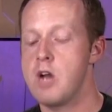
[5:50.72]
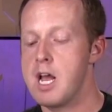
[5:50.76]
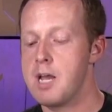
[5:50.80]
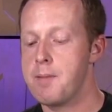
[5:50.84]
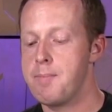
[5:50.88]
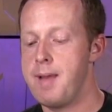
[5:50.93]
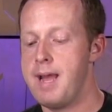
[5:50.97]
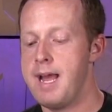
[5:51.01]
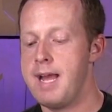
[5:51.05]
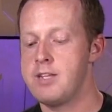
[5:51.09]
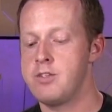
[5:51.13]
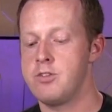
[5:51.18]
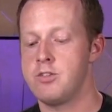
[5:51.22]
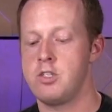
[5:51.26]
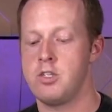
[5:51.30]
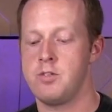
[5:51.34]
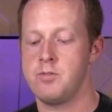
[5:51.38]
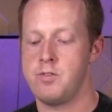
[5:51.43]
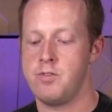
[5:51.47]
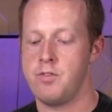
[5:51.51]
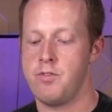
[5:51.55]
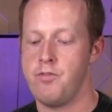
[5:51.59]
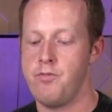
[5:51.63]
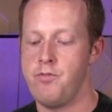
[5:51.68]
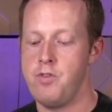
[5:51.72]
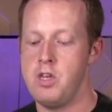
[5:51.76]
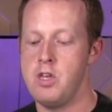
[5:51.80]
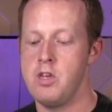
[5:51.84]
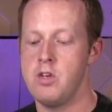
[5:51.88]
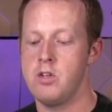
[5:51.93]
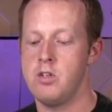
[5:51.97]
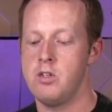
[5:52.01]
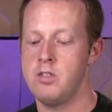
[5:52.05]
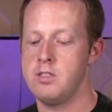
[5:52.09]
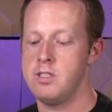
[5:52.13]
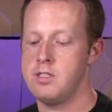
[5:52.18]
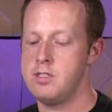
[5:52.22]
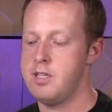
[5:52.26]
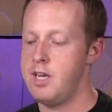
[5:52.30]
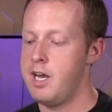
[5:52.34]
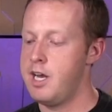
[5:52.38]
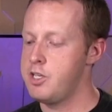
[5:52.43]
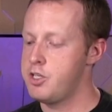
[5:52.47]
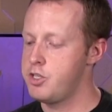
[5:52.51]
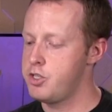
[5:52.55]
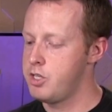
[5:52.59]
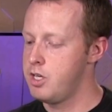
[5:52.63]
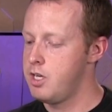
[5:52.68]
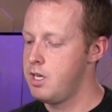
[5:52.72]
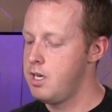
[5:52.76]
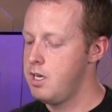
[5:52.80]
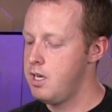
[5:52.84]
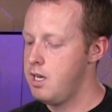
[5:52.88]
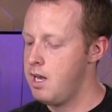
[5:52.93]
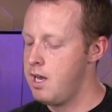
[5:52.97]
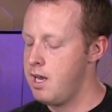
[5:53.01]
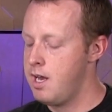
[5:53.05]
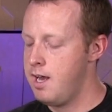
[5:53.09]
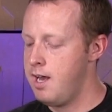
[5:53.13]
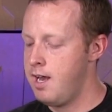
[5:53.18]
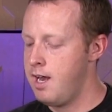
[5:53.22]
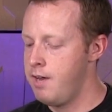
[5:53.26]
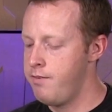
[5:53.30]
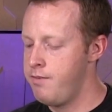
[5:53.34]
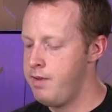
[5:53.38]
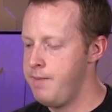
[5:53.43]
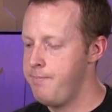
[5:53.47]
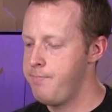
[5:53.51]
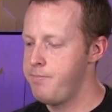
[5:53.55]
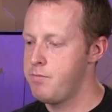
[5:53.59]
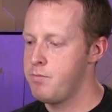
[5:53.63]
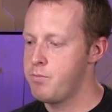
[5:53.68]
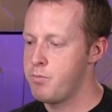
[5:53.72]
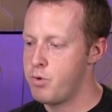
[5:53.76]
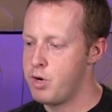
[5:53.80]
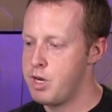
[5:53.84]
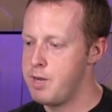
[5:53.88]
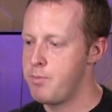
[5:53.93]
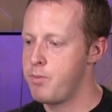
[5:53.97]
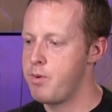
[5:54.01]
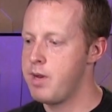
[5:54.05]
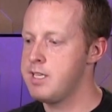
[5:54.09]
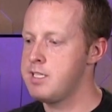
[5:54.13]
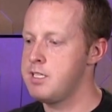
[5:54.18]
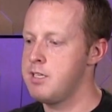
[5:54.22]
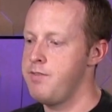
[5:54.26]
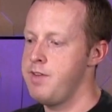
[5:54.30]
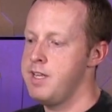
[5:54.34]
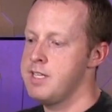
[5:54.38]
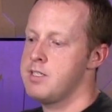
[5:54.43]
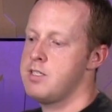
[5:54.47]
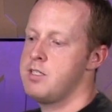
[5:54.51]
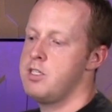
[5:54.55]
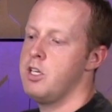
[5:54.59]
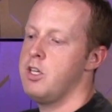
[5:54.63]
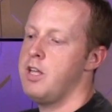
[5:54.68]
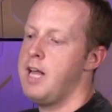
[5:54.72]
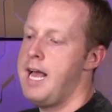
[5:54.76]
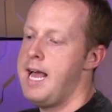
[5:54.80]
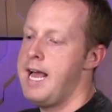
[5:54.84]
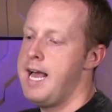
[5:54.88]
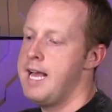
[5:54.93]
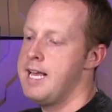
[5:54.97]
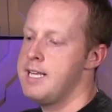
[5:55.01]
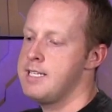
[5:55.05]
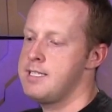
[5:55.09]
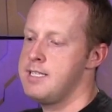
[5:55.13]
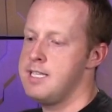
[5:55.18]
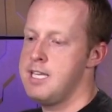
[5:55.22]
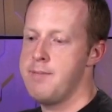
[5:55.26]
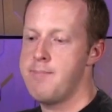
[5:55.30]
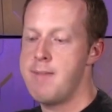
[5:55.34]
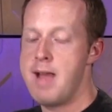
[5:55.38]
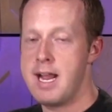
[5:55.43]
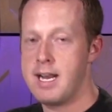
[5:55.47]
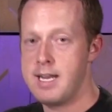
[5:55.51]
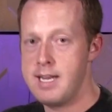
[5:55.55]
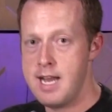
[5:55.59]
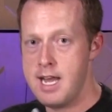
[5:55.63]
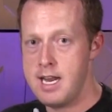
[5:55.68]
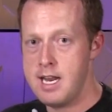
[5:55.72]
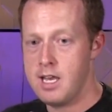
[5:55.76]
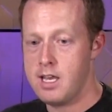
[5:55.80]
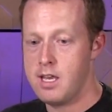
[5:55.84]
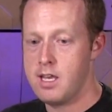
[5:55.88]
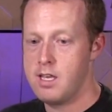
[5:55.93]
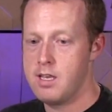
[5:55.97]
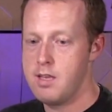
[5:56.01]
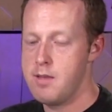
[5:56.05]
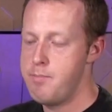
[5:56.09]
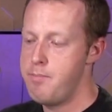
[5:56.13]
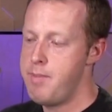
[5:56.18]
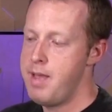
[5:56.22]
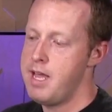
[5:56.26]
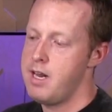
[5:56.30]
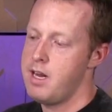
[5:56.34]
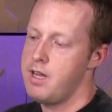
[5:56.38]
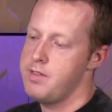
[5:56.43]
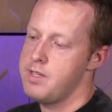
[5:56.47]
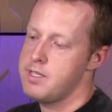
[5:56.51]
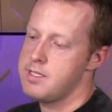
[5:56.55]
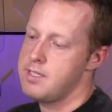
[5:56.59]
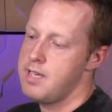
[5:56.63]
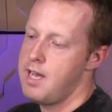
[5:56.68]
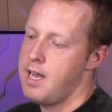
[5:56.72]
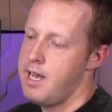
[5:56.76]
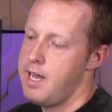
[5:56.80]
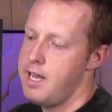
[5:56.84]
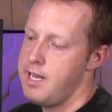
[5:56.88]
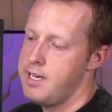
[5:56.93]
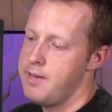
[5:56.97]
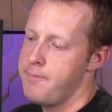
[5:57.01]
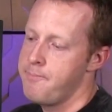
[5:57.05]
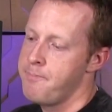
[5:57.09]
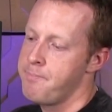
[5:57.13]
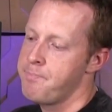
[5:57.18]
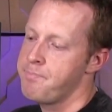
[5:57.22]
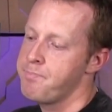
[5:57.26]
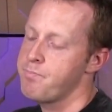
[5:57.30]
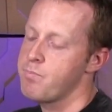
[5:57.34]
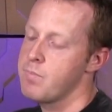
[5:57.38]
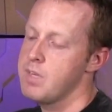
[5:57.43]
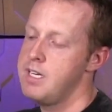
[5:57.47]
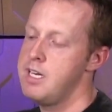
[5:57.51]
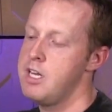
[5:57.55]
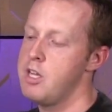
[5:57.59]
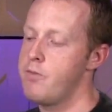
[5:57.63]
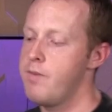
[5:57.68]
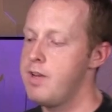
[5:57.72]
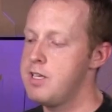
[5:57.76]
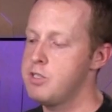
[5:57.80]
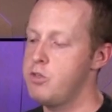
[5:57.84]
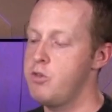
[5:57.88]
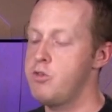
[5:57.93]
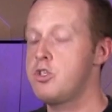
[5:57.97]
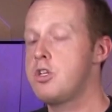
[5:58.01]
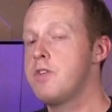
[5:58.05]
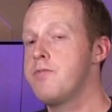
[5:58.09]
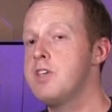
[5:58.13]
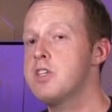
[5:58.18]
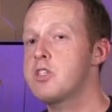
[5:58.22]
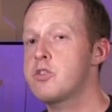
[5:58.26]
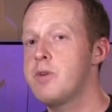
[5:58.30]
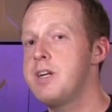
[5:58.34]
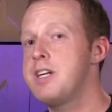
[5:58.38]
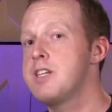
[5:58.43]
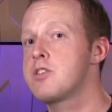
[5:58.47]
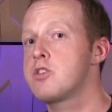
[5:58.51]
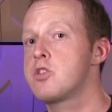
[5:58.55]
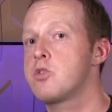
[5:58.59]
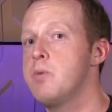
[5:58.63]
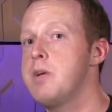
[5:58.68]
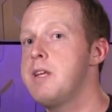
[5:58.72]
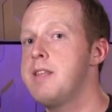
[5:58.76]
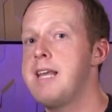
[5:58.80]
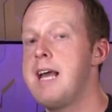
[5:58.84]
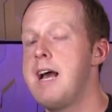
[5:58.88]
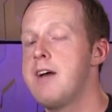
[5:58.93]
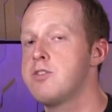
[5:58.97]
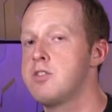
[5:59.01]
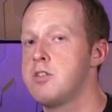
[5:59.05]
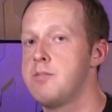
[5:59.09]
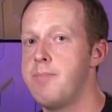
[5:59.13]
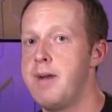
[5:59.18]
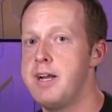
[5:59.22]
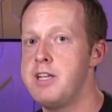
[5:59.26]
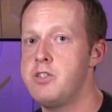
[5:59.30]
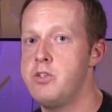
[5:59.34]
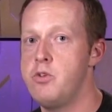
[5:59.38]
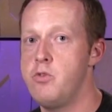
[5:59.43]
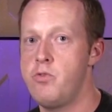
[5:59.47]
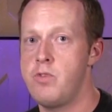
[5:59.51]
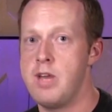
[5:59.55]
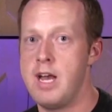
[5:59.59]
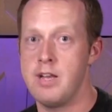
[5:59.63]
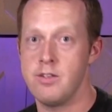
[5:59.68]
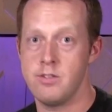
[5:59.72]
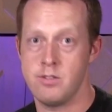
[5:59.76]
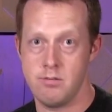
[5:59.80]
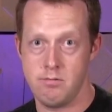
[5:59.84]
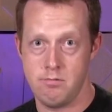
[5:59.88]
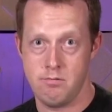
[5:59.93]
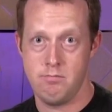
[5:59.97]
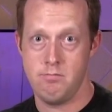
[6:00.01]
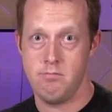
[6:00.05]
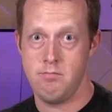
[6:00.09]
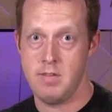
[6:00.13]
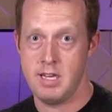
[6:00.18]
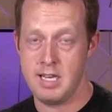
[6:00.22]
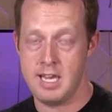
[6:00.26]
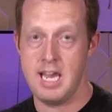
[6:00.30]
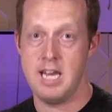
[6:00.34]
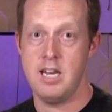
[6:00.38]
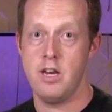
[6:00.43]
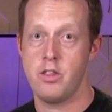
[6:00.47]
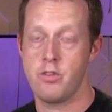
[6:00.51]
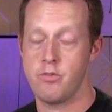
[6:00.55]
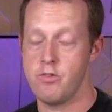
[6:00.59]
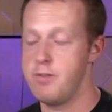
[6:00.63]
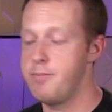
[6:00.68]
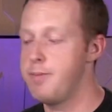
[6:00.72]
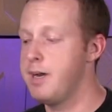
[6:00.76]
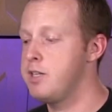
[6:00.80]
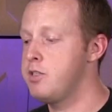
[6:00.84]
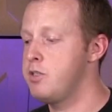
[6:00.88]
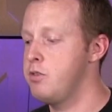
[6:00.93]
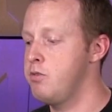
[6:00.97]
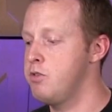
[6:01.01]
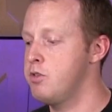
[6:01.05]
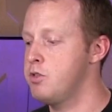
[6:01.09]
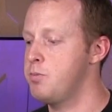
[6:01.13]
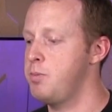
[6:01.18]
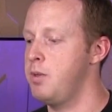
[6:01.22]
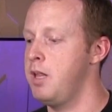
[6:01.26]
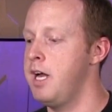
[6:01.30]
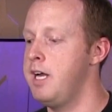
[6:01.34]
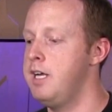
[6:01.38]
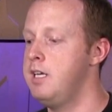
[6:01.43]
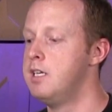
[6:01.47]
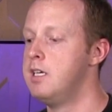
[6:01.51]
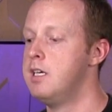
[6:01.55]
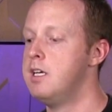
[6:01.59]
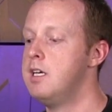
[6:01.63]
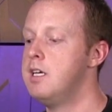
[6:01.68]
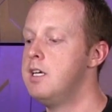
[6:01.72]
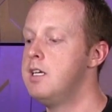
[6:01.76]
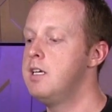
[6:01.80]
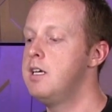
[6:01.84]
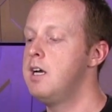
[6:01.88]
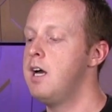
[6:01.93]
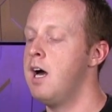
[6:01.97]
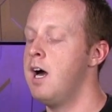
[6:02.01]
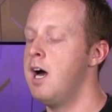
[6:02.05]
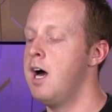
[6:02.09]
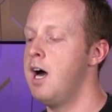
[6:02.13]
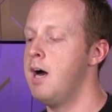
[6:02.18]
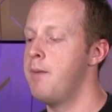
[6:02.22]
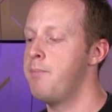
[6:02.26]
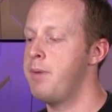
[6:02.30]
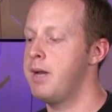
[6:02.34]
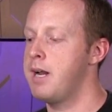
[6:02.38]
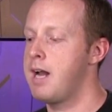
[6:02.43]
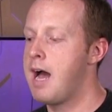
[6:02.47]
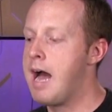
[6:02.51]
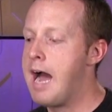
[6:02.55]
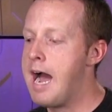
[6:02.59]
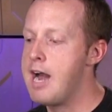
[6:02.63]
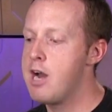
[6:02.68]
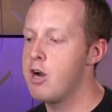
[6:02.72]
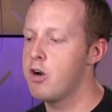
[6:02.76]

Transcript: trackpads in terms of the feel and the touch uh, of it. Pretty impressive. It still has the magnetic pin on the side. Now the resolution of this screen is three thousand by two thousand. Again, a three by two display, uh, but